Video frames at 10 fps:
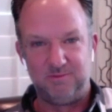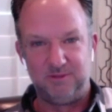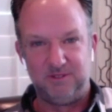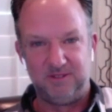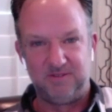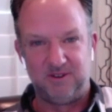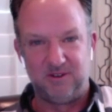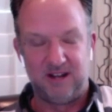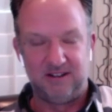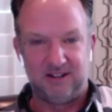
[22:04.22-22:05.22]
moving
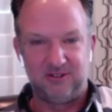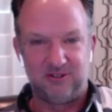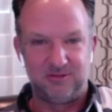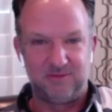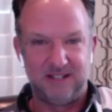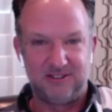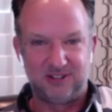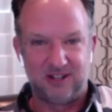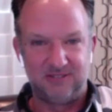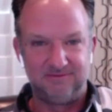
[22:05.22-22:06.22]
forward. I, I told my
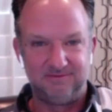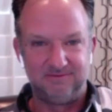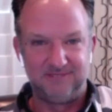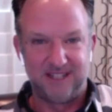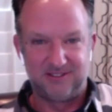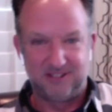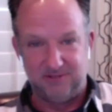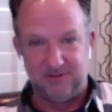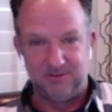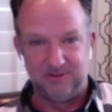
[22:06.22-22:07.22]
son yesterday
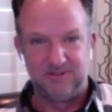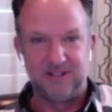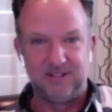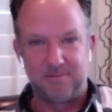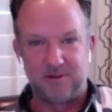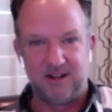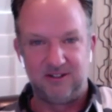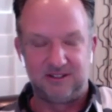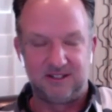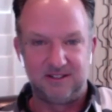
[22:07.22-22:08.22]
when we were doing that
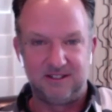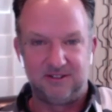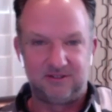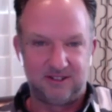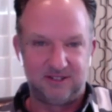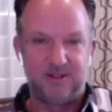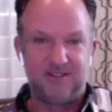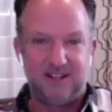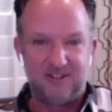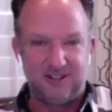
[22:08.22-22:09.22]
project on
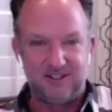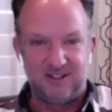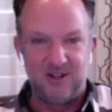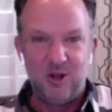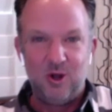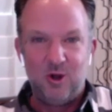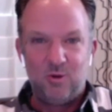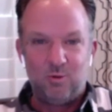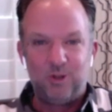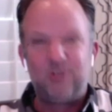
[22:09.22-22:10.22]
xenotransplantation, I said,
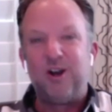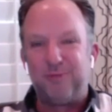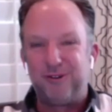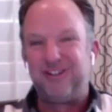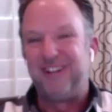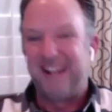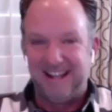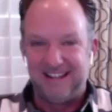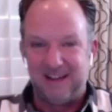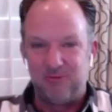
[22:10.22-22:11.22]
we're dumber
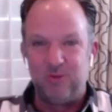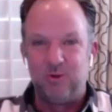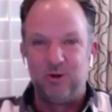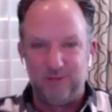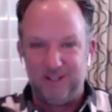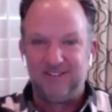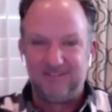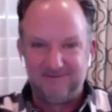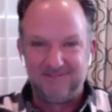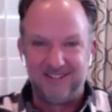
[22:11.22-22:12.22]
today than we will be in,
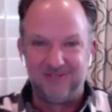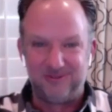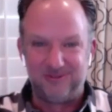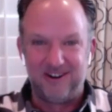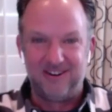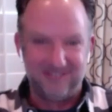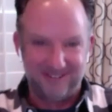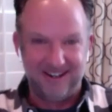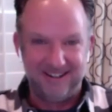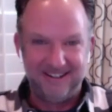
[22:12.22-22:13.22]
you know, tomorrow,
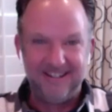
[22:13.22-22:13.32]
right?